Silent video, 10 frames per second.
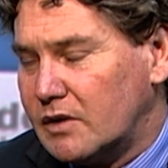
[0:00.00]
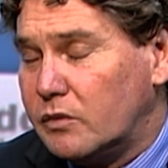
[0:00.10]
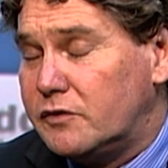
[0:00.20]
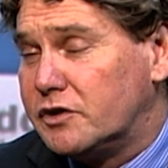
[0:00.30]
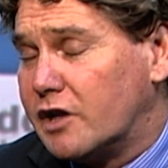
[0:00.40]

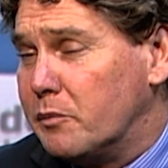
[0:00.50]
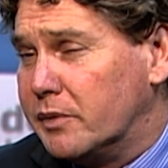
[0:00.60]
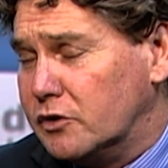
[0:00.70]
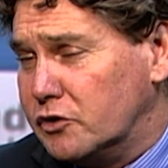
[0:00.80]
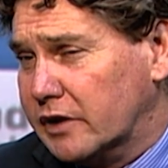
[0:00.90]
We've just
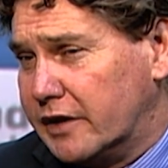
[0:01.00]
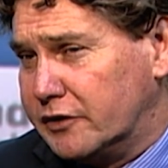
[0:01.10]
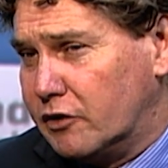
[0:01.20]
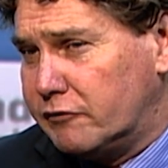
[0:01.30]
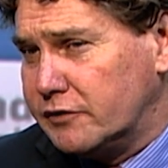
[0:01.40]
opened a new
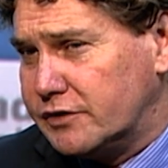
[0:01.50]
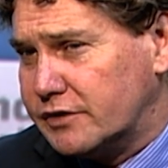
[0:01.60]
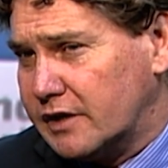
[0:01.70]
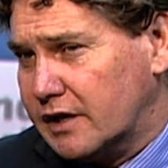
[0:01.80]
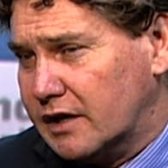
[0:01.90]
London
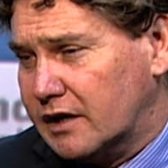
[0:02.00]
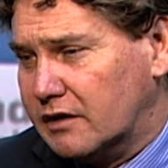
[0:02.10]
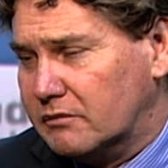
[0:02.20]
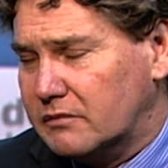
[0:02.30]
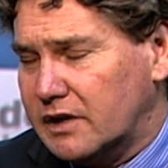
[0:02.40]
office,
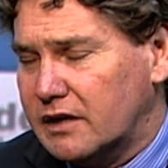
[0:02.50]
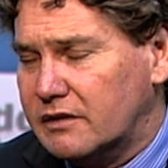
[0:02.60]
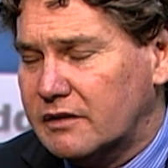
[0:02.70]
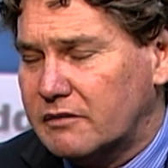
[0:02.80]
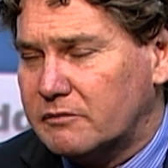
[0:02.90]

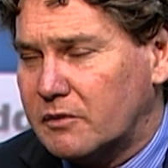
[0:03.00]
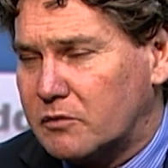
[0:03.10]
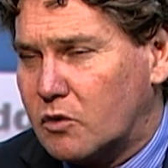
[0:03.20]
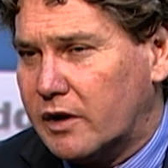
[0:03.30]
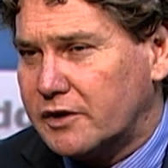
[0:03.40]
and I'm
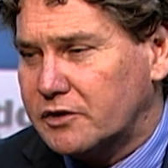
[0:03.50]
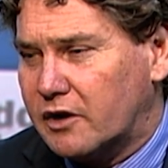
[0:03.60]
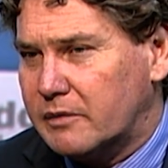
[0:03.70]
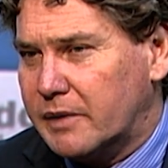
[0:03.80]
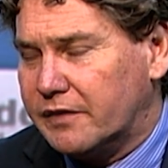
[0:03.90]
quite
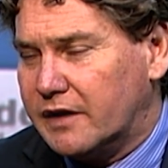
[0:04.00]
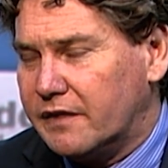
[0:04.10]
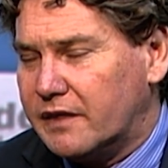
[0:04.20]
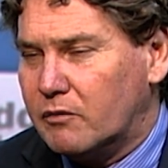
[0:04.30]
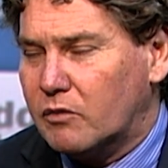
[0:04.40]
excited about
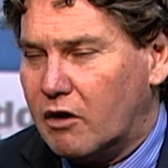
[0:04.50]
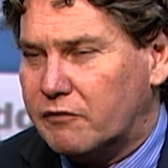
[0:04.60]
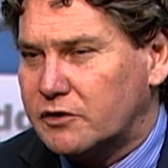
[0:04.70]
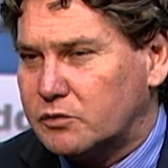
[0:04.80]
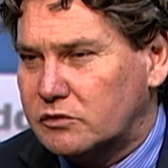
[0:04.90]
that. That
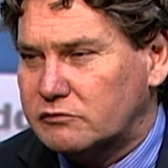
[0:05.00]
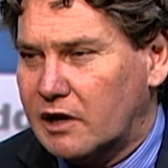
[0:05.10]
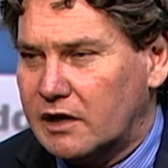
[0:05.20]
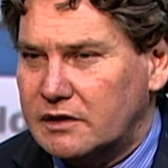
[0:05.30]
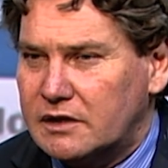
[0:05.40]
office will
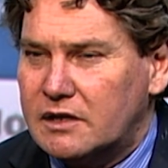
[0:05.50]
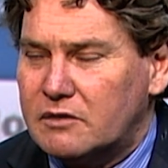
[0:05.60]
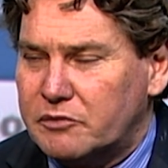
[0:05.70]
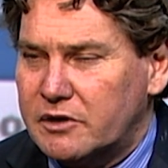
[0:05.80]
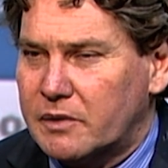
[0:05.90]
run
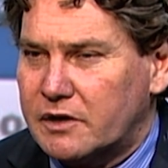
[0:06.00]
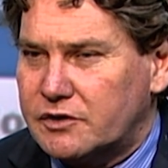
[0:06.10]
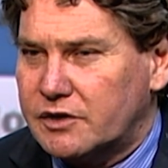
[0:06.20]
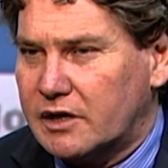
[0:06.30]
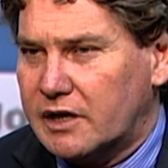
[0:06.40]
pretty
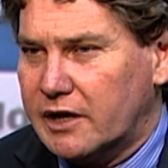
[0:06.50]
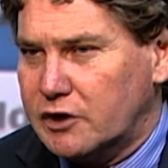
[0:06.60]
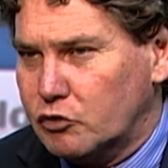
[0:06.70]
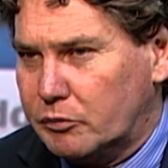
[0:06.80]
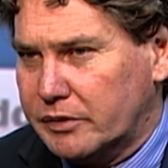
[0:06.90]
much our
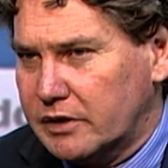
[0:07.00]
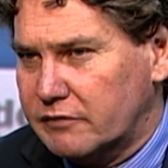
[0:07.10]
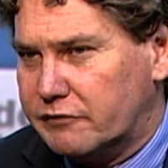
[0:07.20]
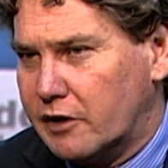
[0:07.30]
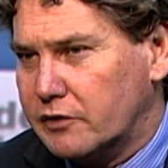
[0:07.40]
European
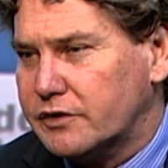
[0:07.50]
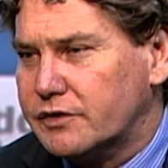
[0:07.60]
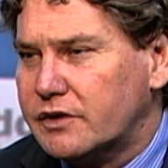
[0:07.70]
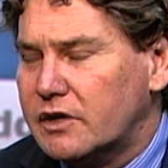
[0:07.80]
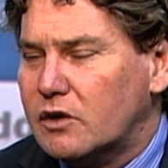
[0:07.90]

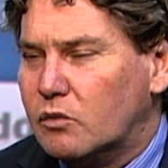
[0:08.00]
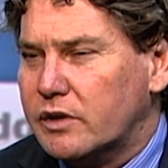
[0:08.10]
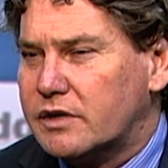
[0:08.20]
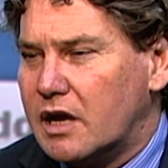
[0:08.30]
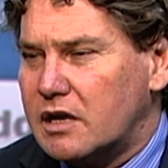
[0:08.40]
focus. We're
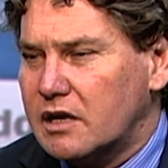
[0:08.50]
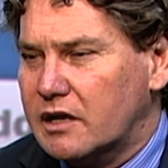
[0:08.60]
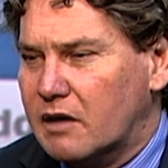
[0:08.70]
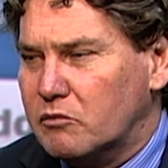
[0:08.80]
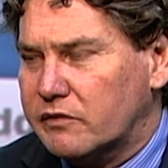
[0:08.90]
taking a
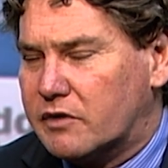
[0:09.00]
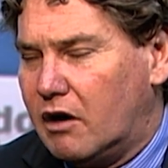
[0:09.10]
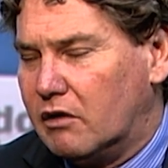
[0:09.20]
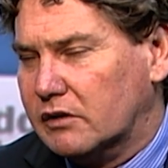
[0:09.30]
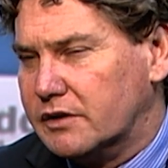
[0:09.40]
number of
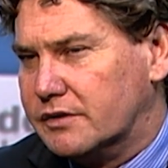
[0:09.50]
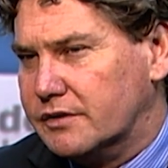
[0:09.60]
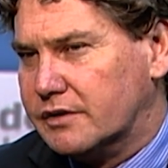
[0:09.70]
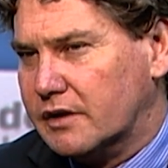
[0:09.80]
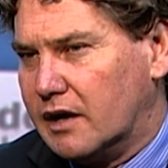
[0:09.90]
coal
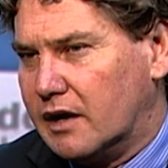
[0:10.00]
leases